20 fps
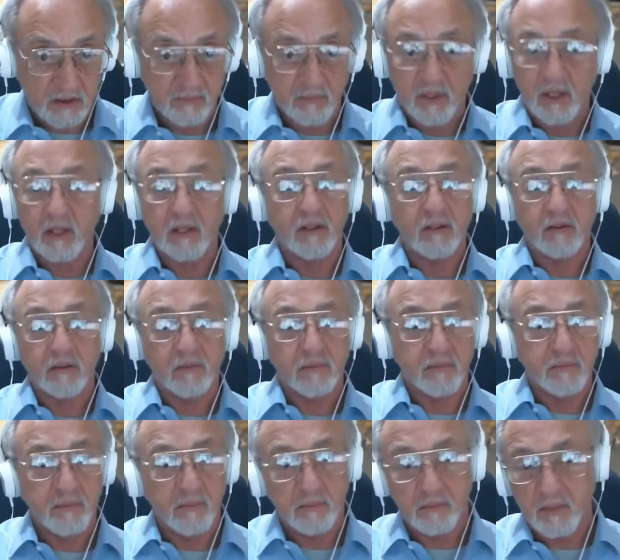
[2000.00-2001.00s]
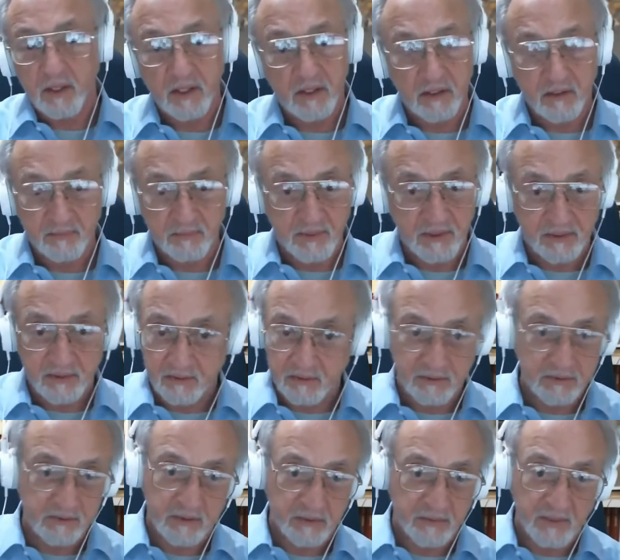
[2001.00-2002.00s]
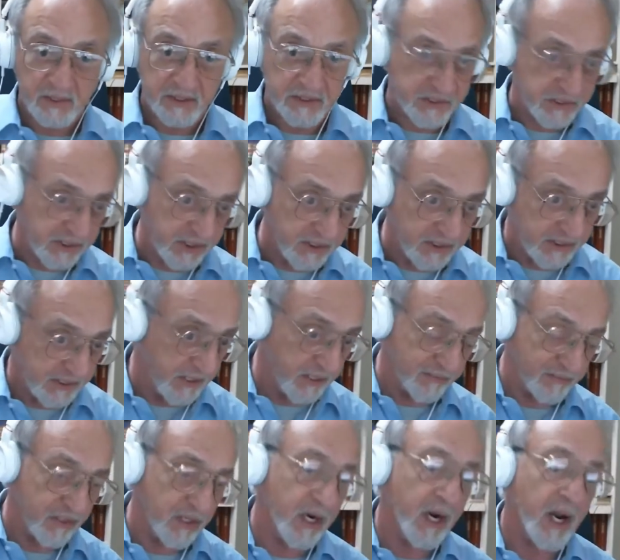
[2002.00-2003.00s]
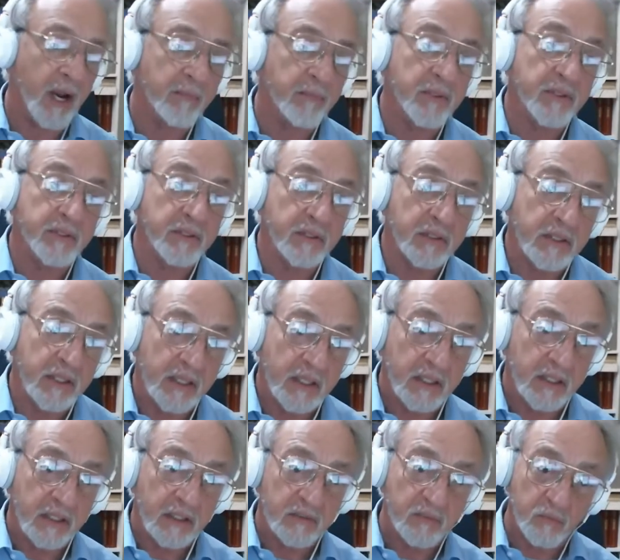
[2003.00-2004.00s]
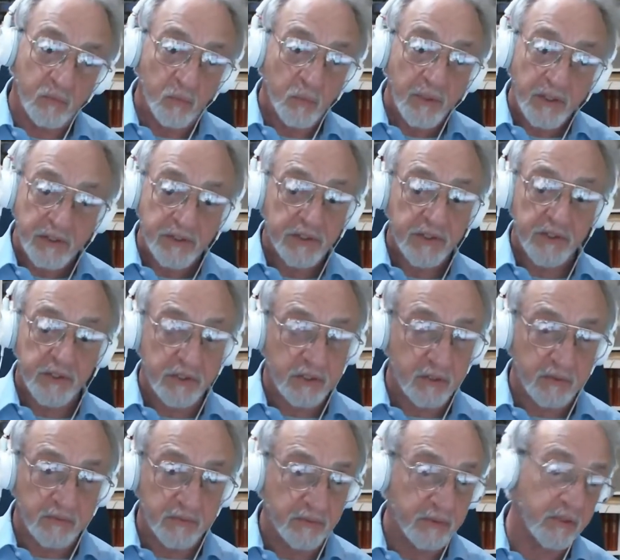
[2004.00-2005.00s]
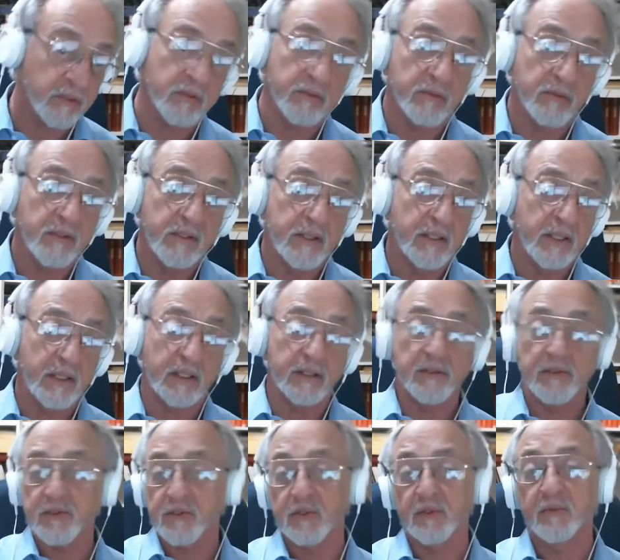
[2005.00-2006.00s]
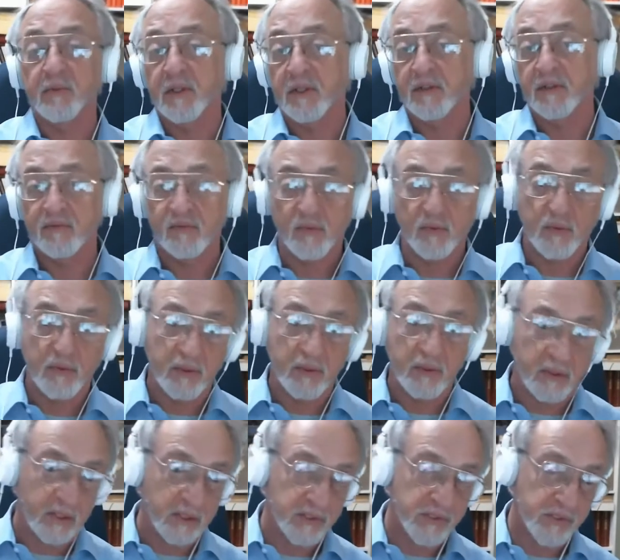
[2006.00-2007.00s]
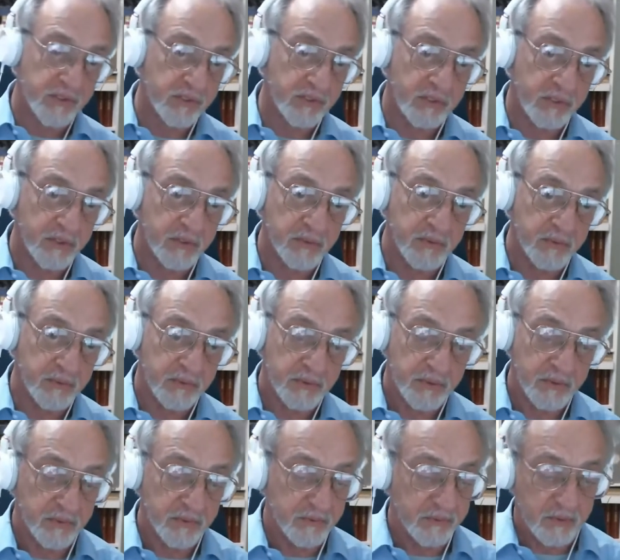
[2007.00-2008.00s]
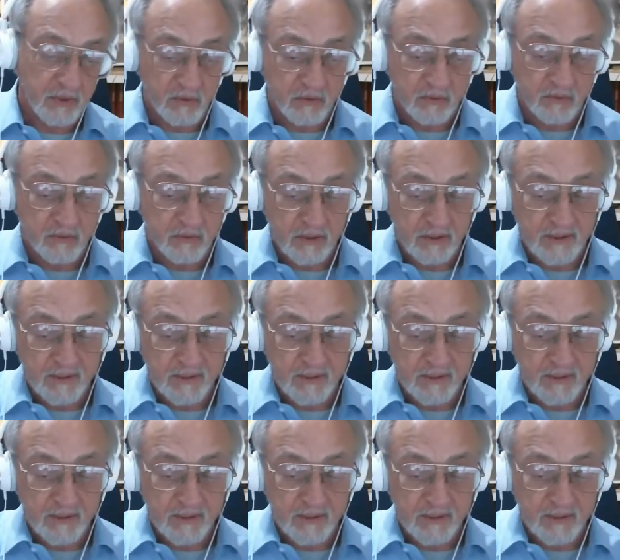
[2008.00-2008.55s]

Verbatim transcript: tomorrow might have been the greatest thing that ever happened and we just don't know and there's no way yeah. for us to to know